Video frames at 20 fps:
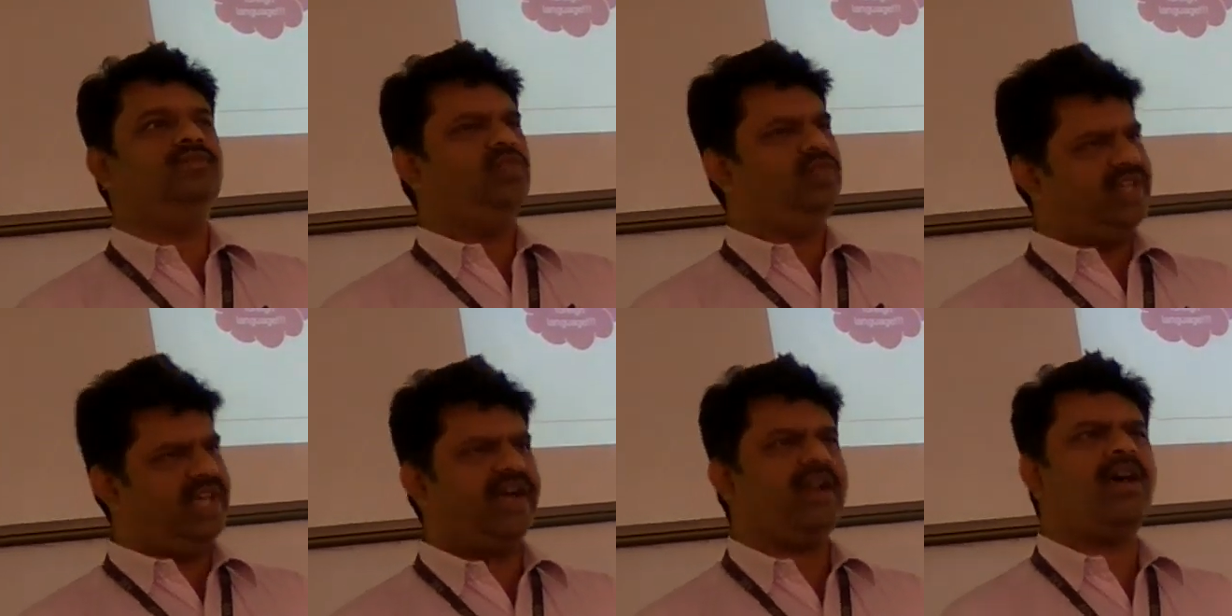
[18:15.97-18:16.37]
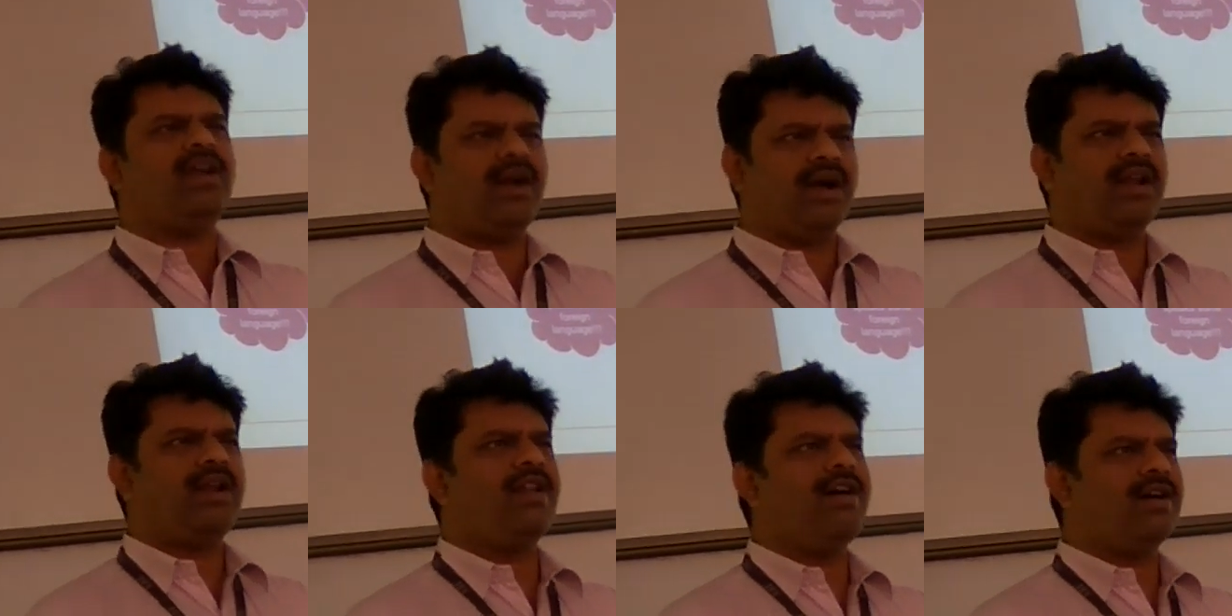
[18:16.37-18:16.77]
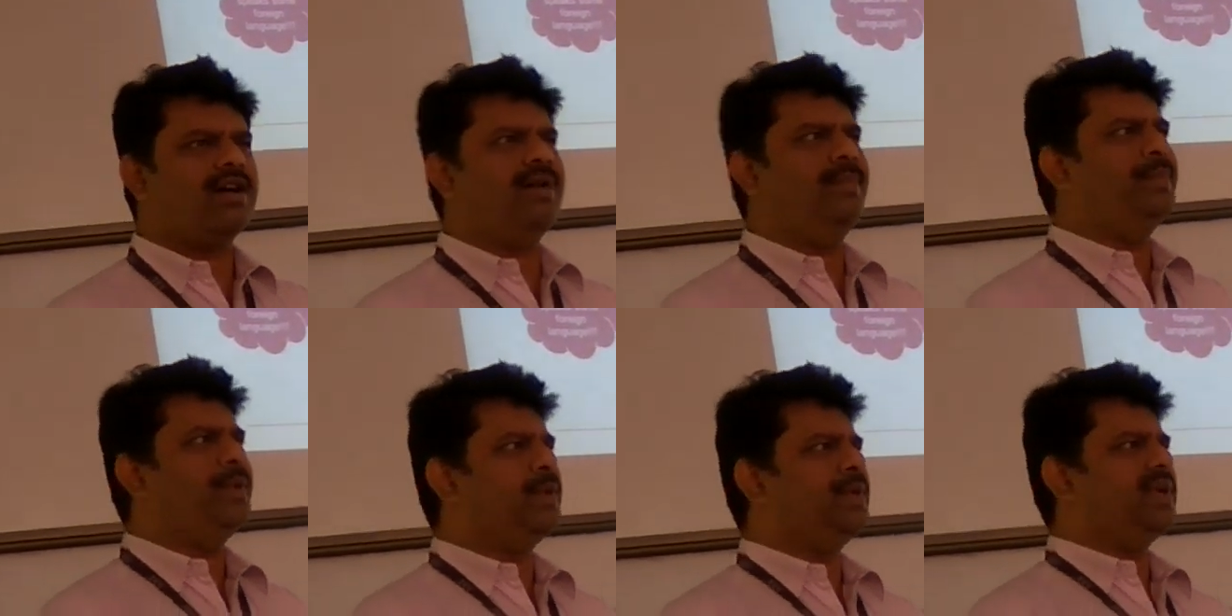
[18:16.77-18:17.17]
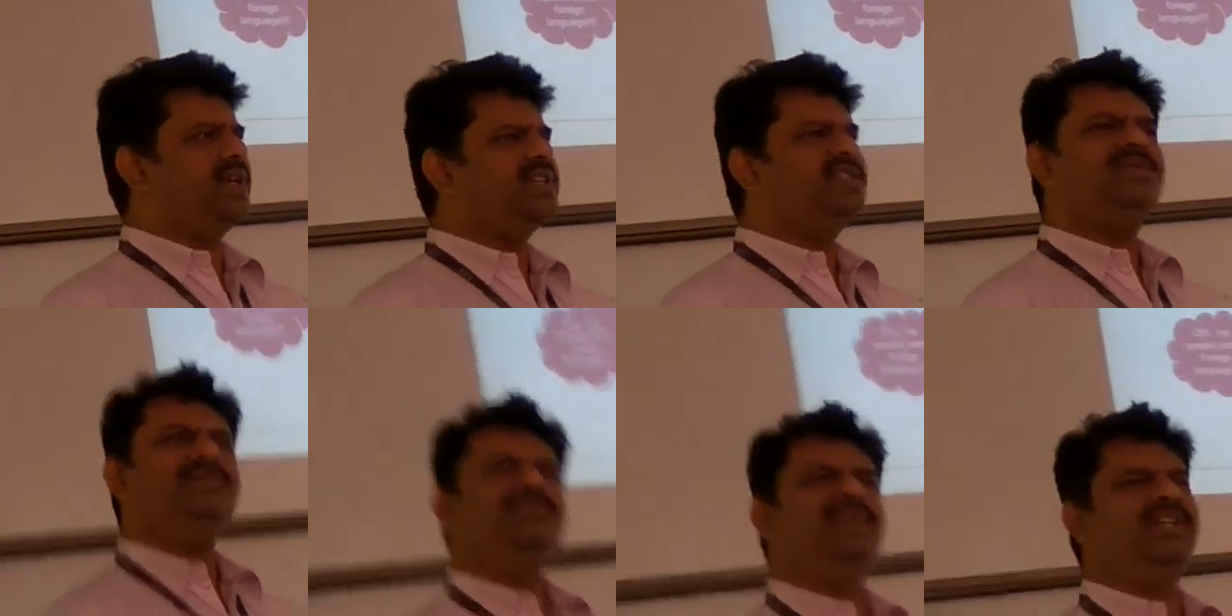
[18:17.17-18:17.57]
There are analog
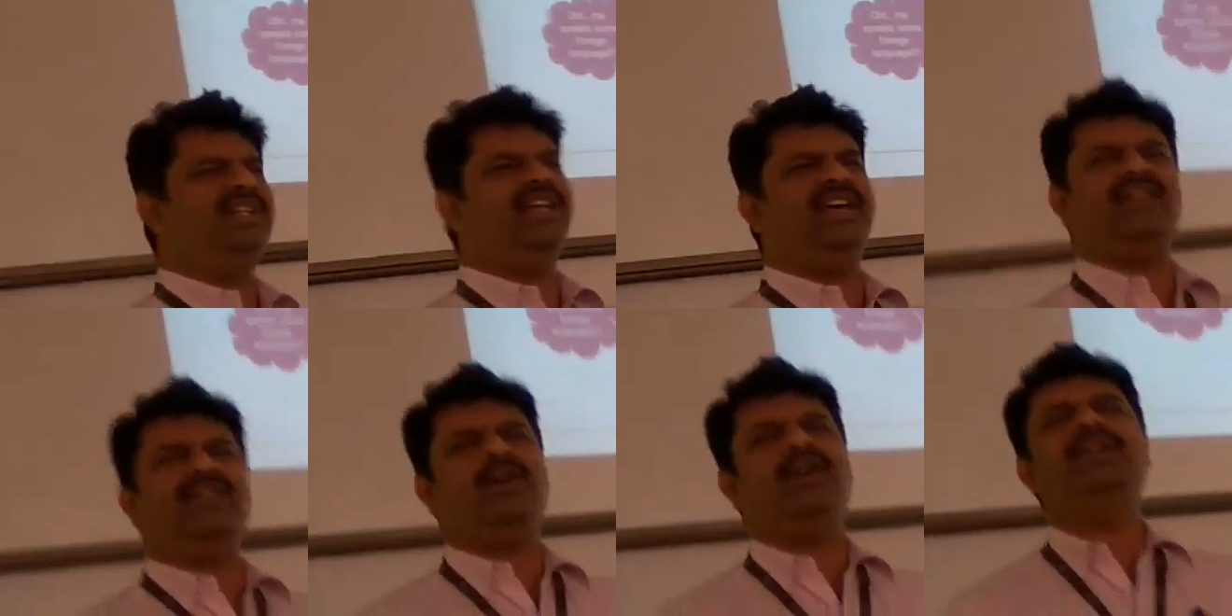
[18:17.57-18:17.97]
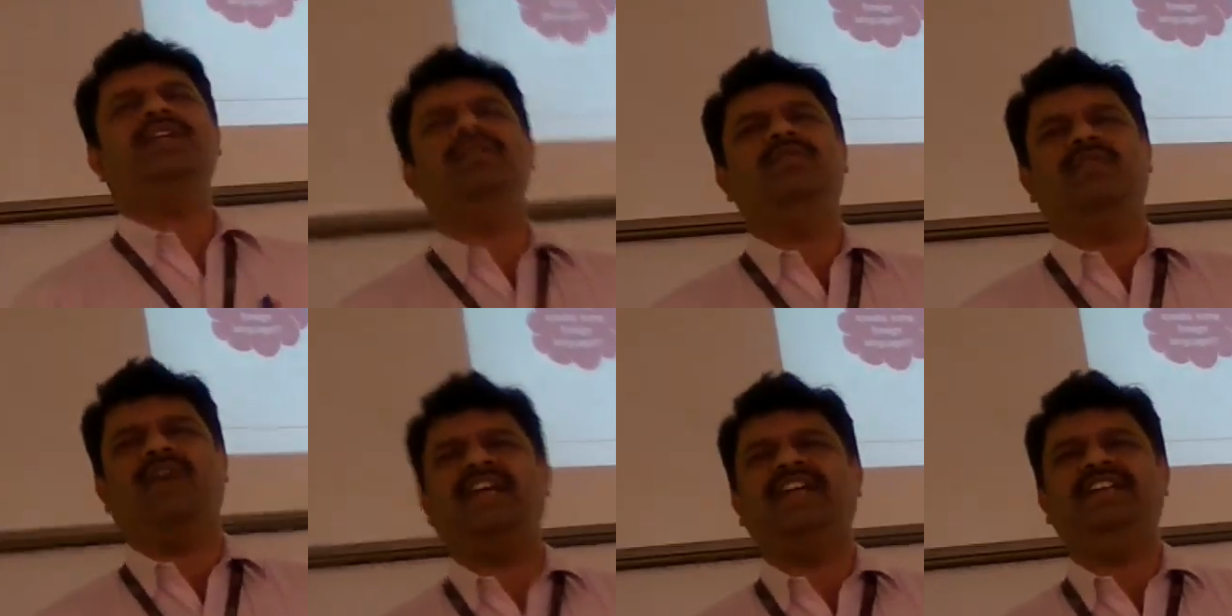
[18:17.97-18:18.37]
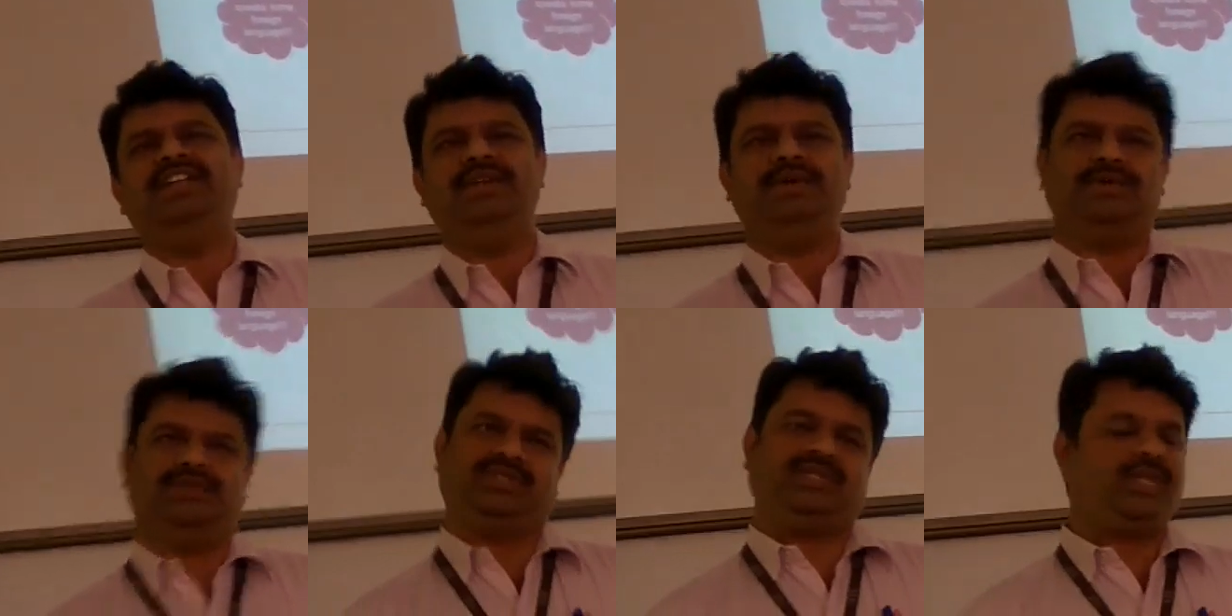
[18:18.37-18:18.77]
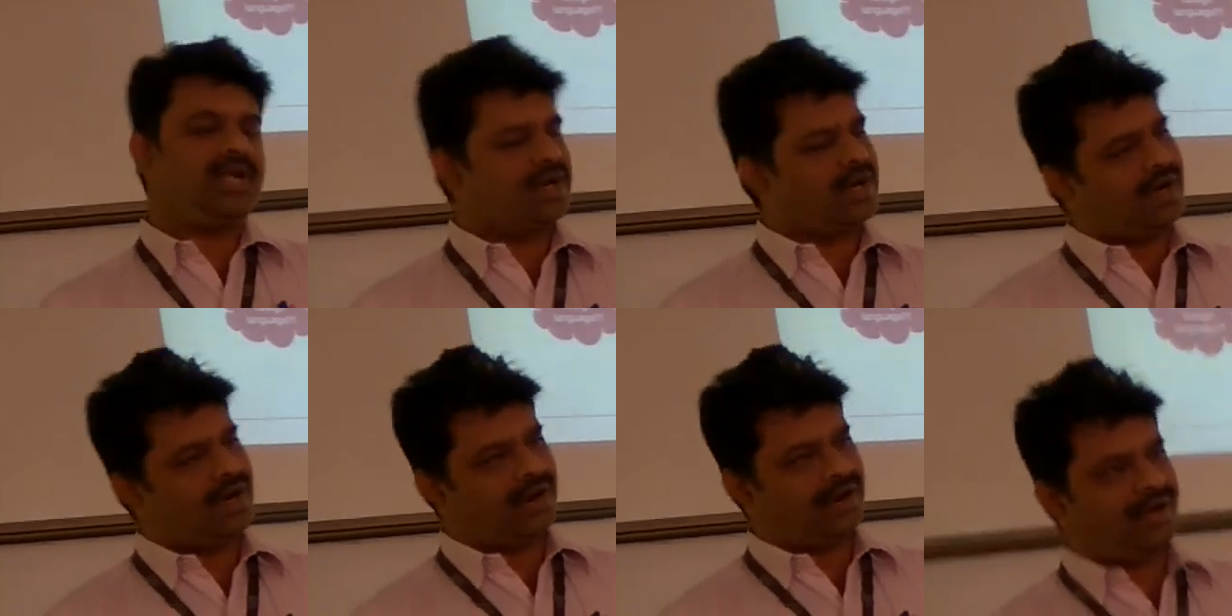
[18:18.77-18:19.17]
computers, but they are not in wide use. There
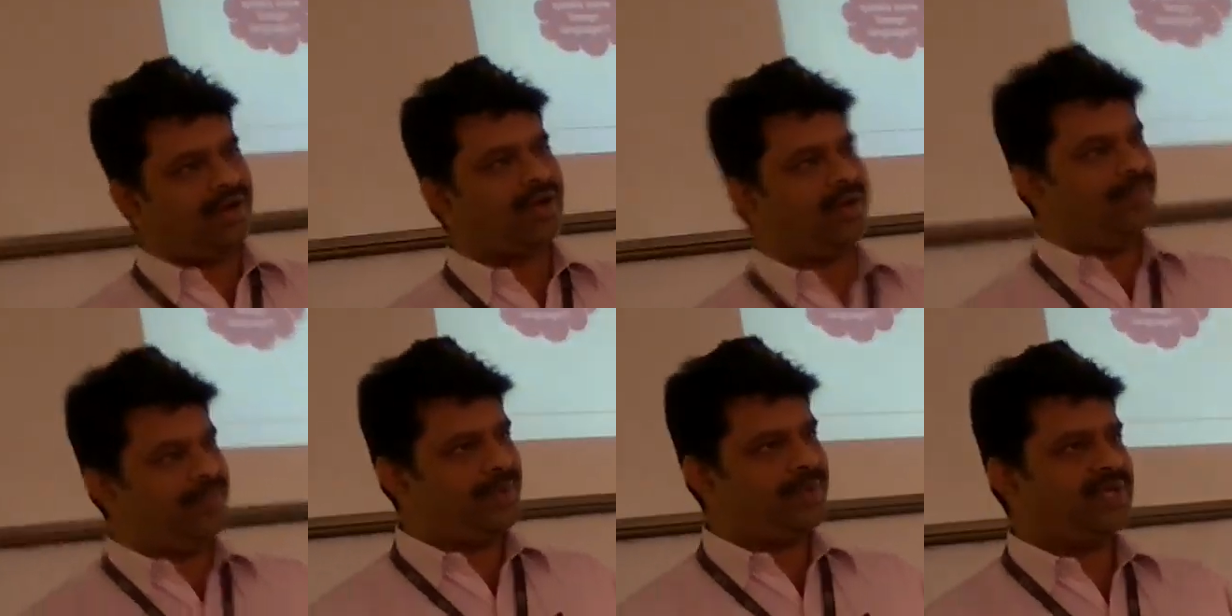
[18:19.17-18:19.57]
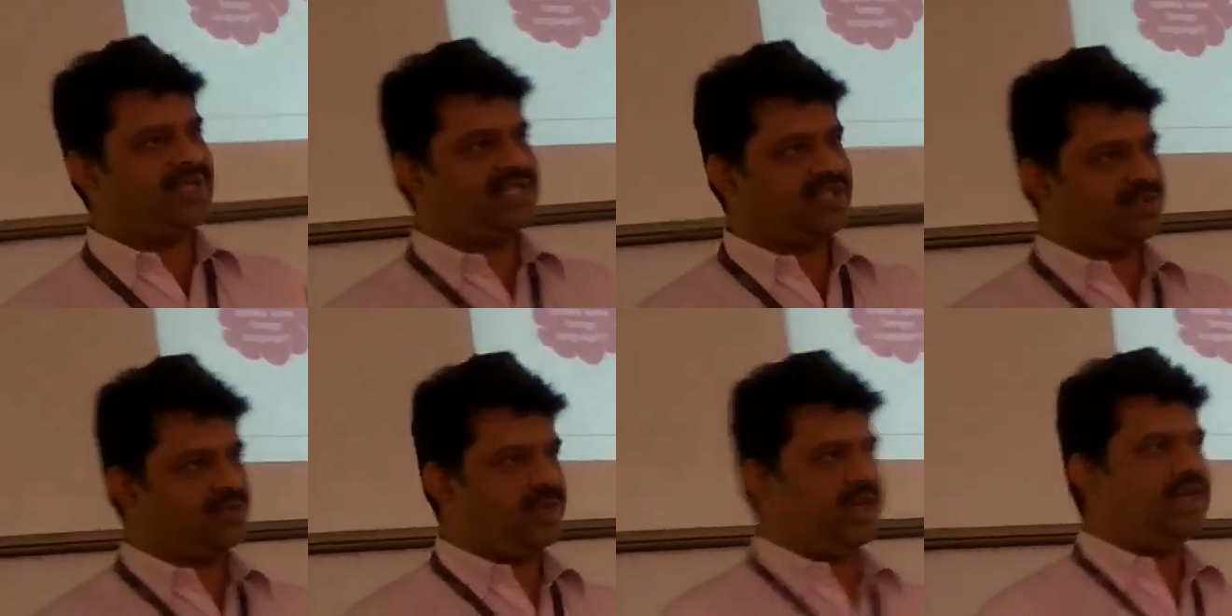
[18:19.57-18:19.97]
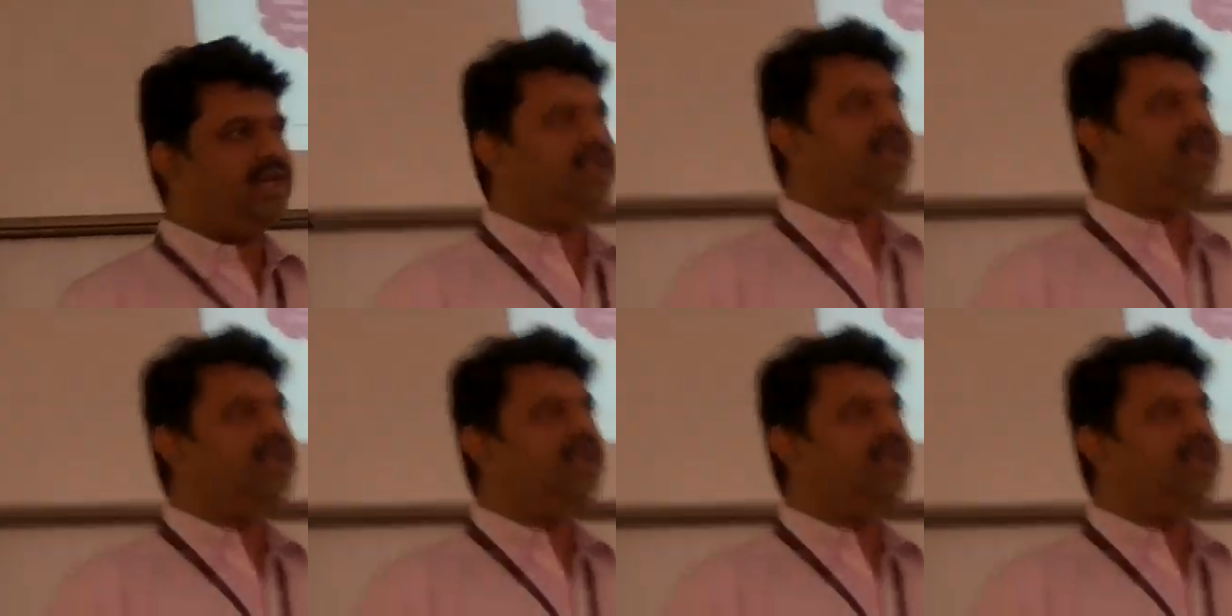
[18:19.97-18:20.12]
are analog computers as well,